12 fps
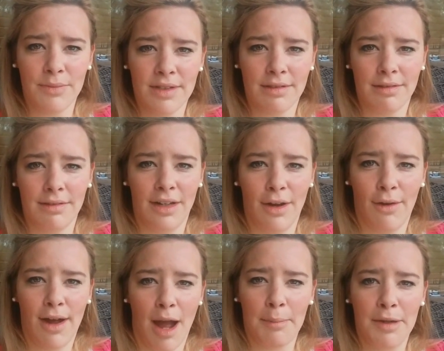It was,
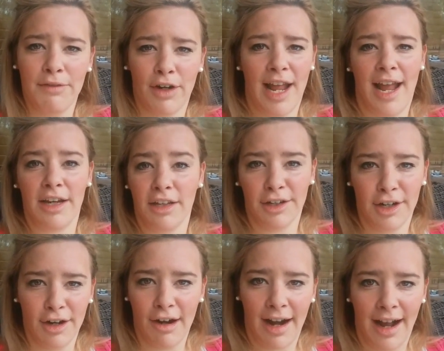common vernacular
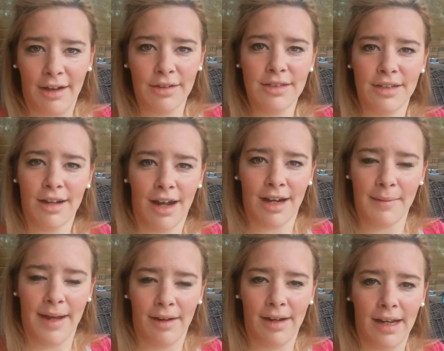in our house to talk
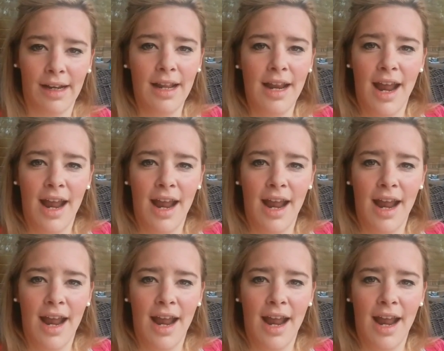about it.